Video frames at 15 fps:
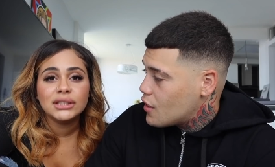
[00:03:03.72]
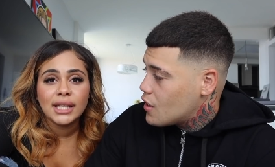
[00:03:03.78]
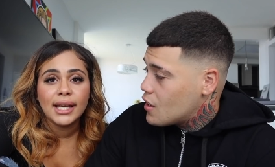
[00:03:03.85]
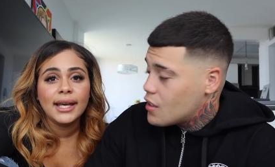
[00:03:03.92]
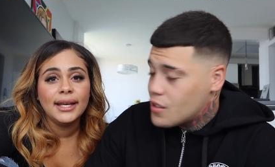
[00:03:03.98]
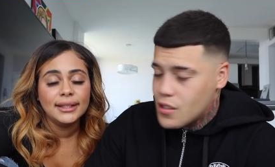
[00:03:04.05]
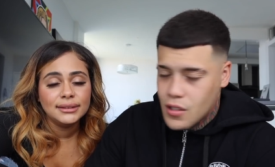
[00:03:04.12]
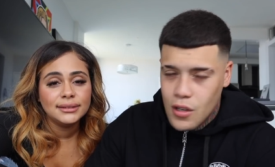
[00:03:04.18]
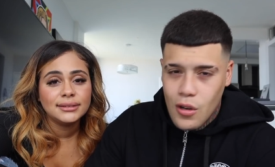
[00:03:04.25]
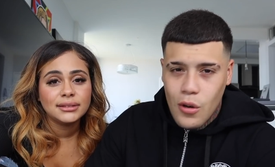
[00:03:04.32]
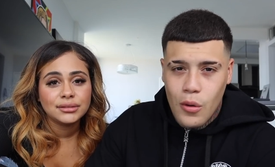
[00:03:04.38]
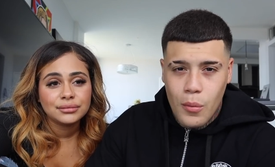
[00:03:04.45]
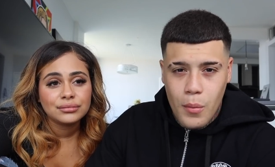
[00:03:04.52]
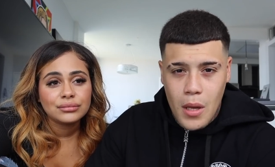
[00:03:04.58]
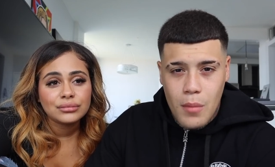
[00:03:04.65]
Speaker 1: Day.
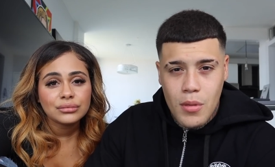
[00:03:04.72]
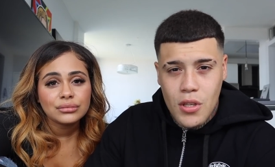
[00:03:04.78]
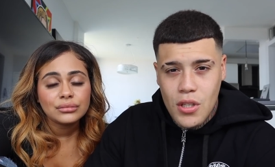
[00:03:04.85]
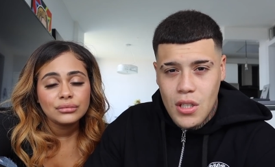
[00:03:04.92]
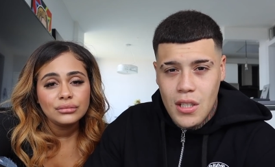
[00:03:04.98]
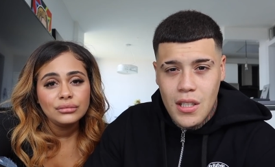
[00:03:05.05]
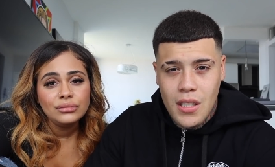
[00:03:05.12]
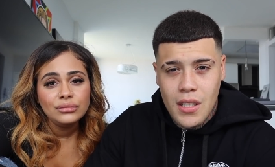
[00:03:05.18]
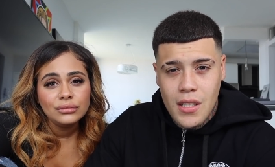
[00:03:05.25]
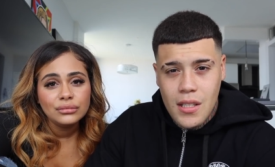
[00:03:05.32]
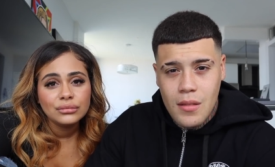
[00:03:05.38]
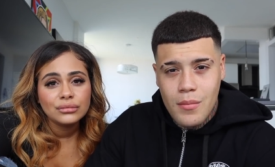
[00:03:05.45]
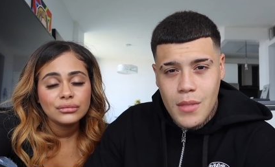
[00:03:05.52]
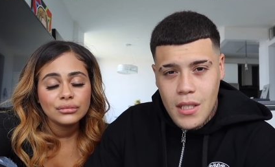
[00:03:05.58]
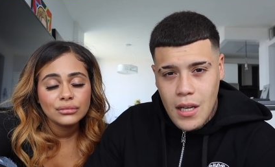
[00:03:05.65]
So maybe she needed
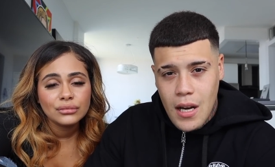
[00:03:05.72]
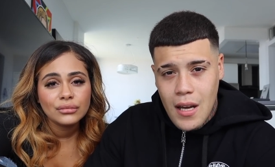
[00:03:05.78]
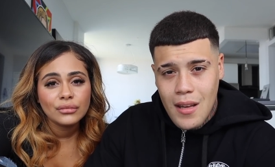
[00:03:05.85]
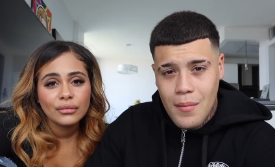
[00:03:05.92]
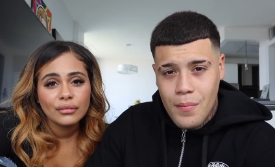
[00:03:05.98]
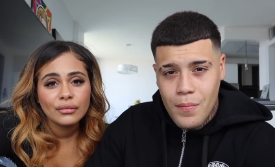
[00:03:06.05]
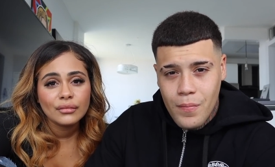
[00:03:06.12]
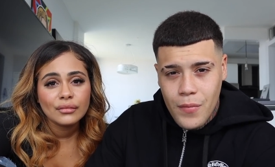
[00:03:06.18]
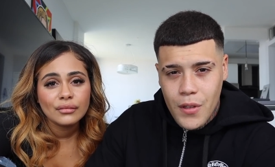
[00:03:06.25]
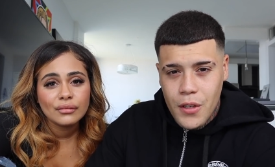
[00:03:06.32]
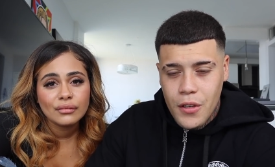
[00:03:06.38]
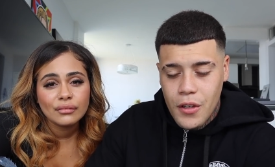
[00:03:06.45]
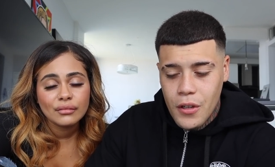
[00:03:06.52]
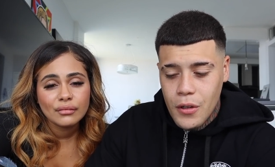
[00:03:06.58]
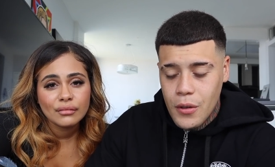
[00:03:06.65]
some time,
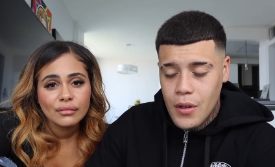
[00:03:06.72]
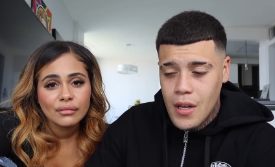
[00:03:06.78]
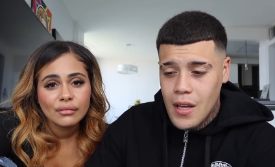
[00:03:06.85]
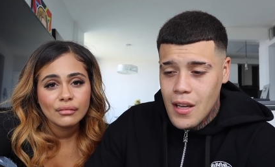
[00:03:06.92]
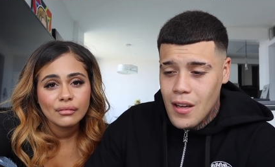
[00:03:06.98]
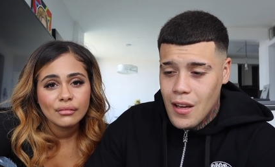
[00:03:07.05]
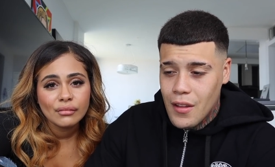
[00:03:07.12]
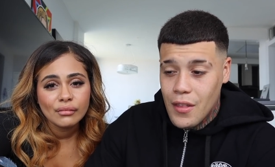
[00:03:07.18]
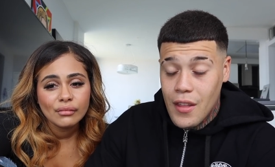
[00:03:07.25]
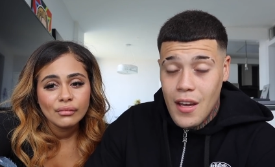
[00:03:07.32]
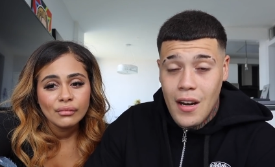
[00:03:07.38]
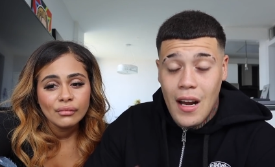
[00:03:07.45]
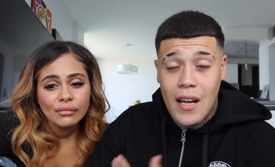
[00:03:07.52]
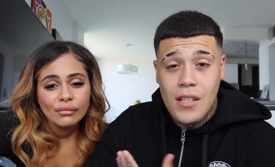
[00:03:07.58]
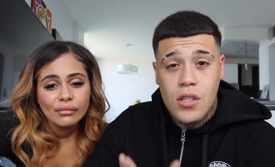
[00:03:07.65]
you know. And
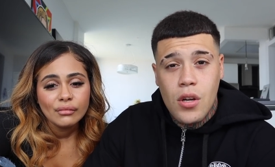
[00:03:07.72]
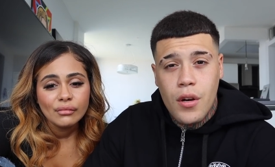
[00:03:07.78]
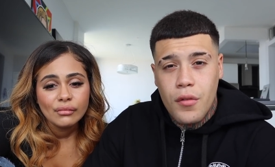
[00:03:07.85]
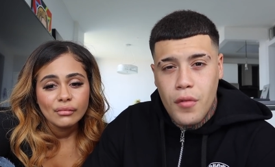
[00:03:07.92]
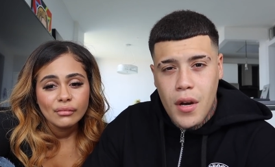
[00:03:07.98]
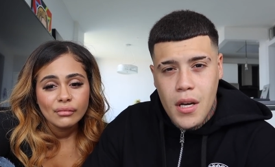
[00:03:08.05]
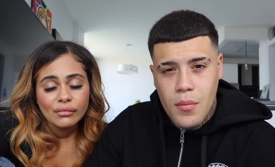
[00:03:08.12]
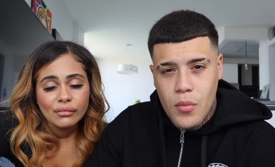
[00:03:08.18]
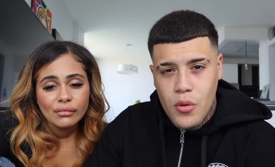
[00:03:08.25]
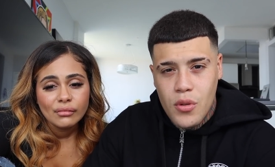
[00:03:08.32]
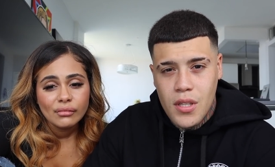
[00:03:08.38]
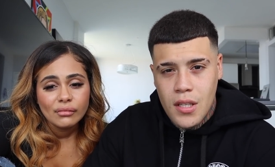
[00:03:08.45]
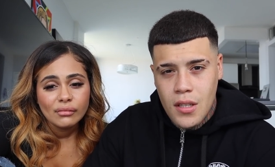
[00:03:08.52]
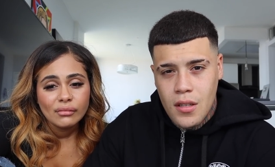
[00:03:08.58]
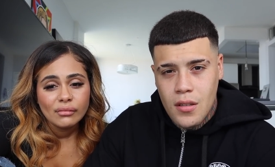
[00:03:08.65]
then I started writing
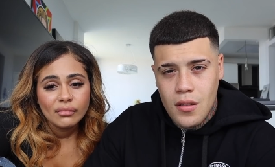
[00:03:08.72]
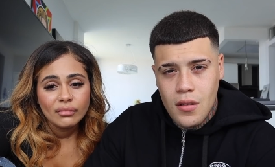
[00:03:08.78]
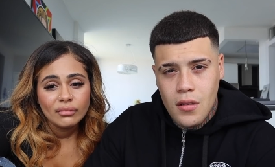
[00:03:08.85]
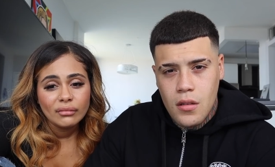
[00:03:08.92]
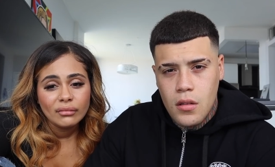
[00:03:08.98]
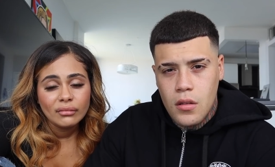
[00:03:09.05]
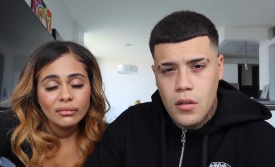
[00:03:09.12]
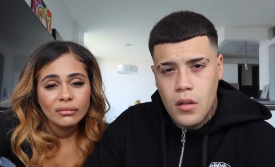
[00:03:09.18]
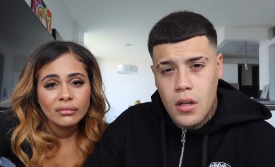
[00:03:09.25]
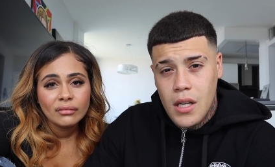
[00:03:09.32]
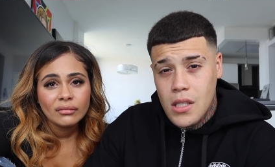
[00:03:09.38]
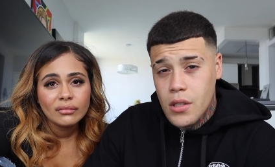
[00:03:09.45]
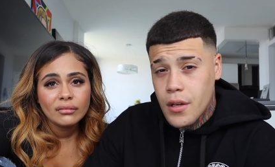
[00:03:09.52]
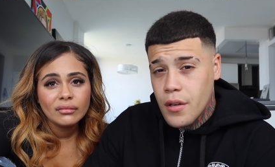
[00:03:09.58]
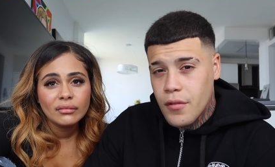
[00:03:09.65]
music. You know,
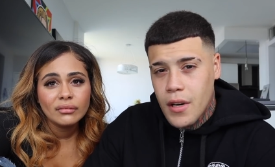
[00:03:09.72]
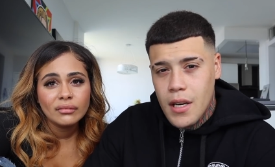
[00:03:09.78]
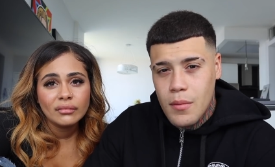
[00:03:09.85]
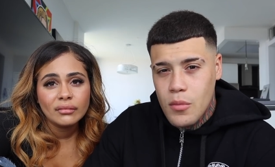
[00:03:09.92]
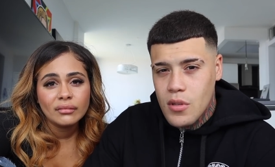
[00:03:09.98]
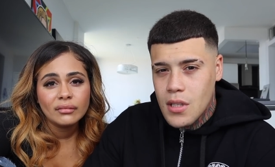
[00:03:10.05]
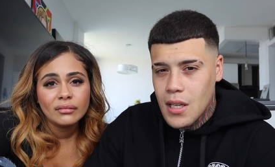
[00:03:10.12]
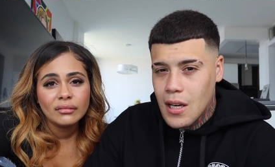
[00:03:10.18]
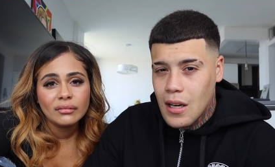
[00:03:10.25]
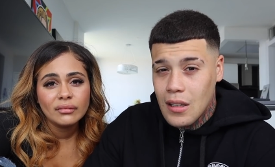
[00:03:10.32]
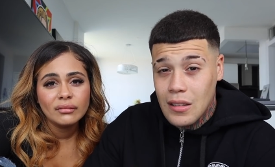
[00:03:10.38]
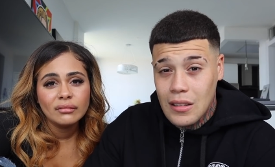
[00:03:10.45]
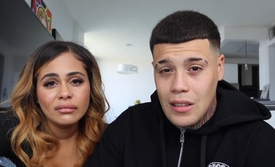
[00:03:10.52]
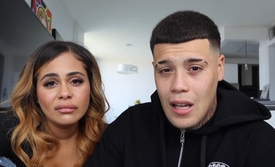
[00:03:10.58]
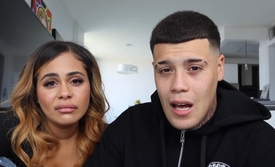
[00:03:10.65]
I started writing music a
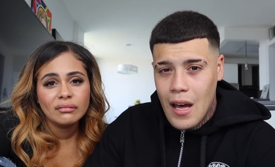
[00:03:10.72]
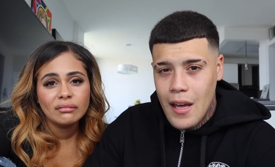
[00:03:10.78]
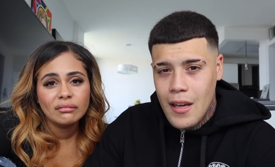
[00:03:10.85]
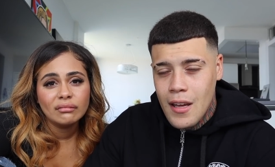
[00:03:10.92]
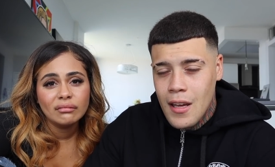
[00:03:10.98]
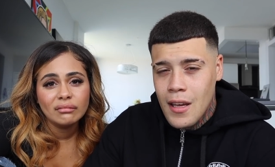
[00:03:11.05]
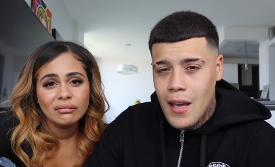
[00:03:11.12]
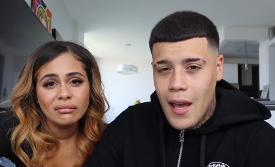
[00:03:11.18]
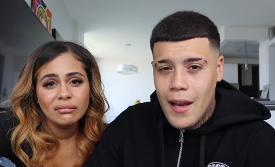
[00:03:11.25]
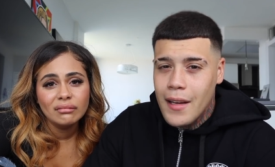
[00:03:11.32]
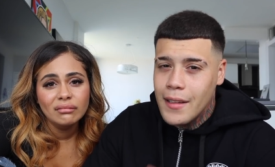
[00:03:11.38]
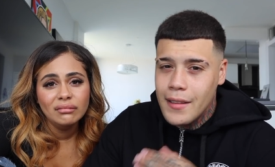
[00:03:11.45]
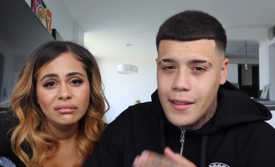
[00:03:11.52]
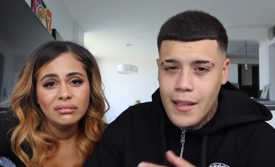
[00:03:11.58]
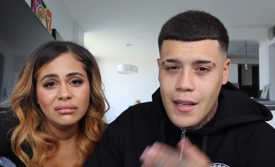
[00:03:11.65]
lot,
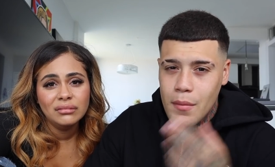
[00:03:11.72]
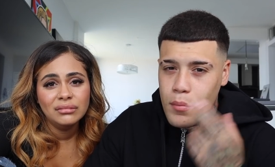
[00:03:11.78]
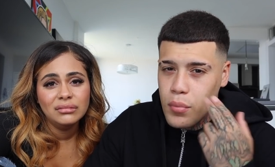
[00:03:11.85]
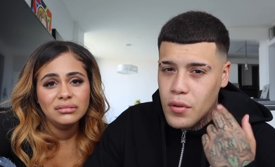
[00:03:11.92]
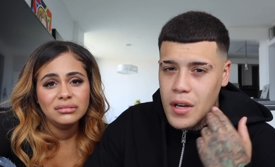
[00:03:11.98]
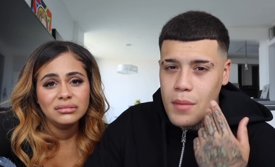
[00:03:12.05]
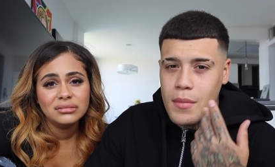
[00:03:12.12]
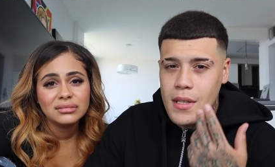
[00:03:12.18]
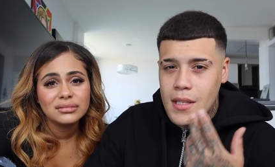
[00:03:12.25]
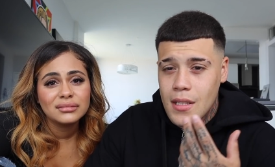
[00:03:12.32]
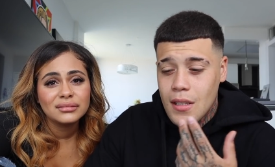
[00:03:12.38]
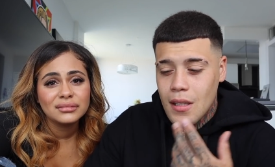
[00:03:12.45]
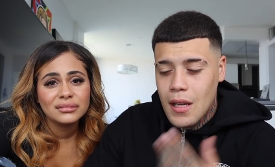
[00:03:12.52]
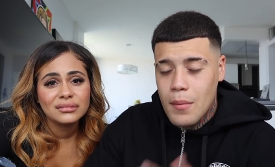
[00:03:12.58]
and it did bring me to